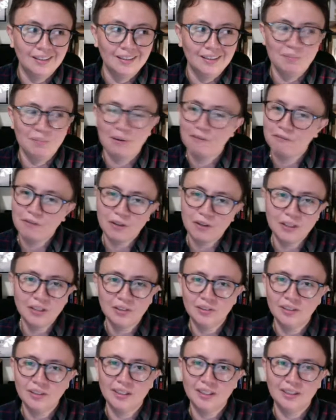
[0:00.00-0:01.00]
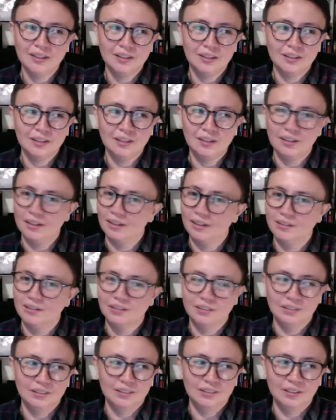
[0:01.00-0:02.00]
Before you hit
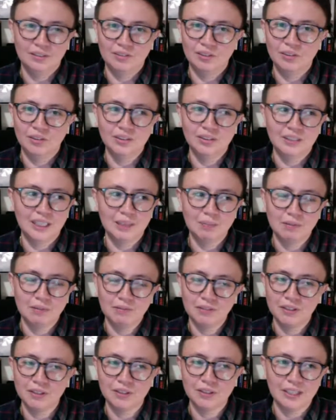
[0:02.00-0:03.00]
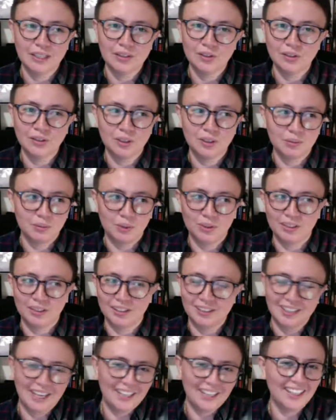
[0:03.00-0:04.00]
the road, right? Before you get on your
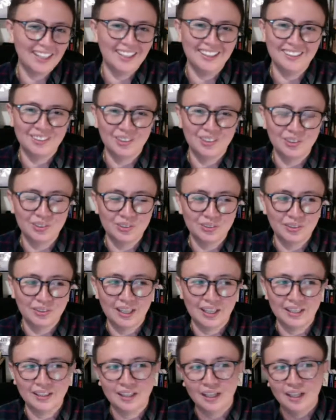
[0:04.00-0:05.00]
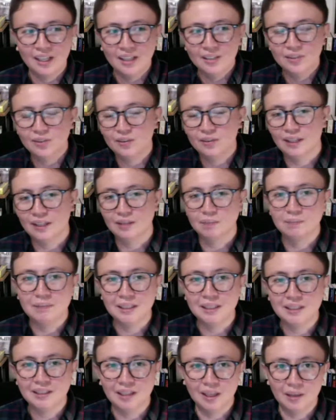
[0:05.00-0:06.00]
motorcycle and go to that
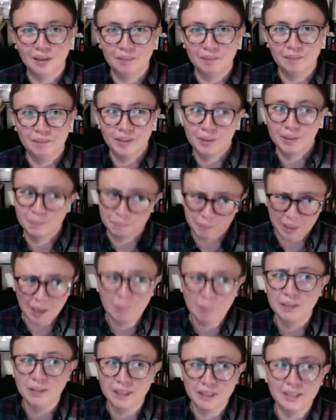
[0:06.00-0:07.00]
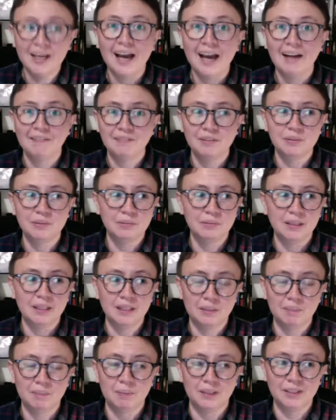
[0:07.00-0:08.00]
meetup, you're probably going to have to make
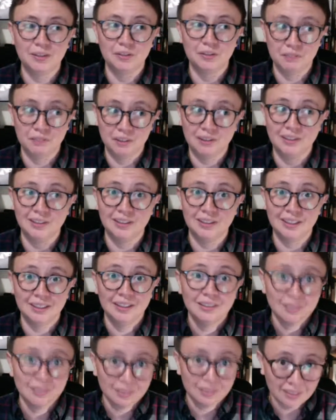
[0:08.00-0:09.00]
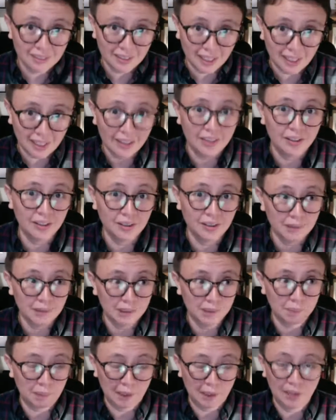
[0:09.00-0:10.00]
it part of your routine to tell your
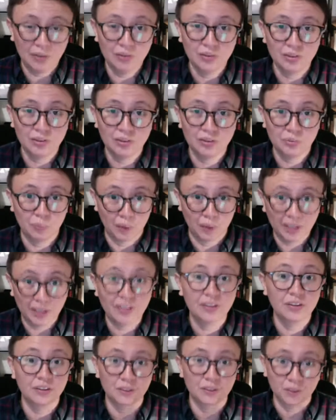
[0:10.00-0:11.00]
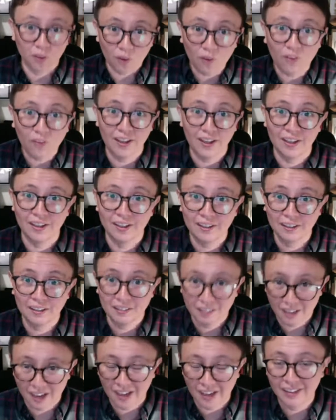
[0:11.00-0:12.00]
spouse where you're going,
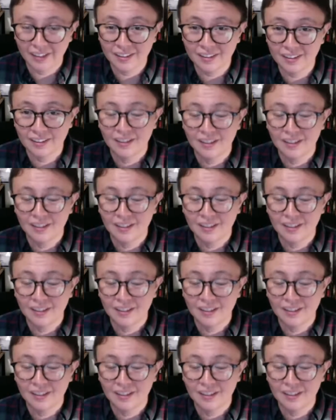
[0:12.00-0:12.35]
right?